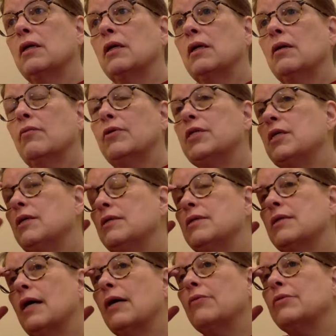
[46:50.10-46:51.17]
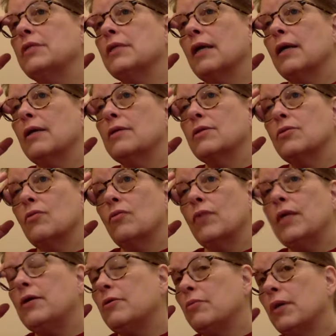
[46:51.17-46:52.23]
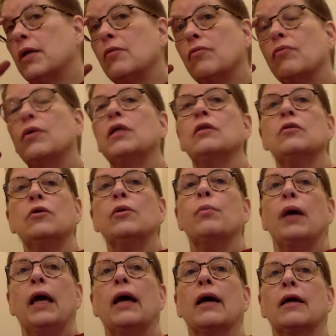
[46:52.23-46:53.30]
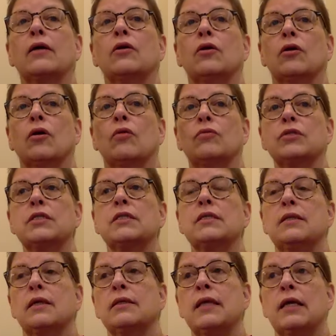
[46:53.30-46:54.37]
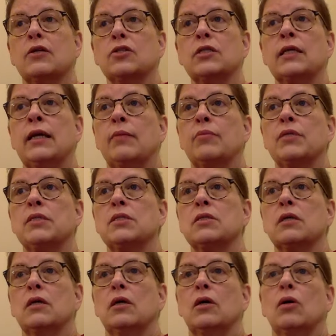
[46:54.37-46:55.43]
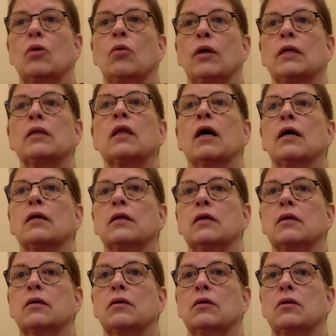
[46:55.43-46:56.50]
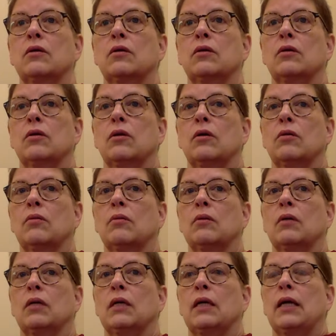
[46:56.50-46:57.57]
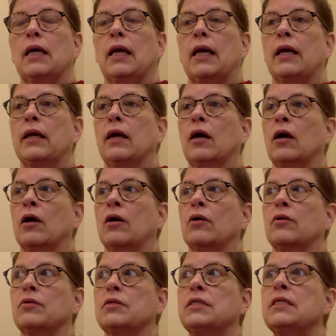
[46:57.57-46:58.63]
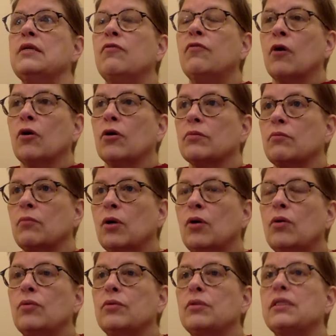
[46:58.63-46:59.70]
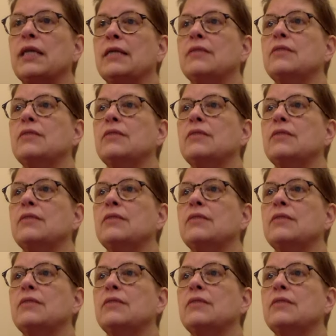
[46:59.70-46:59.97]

which it sounds like weird, but if we look back, you know, we'll see that, that actually happens quite a lot, you know. And our default mode tends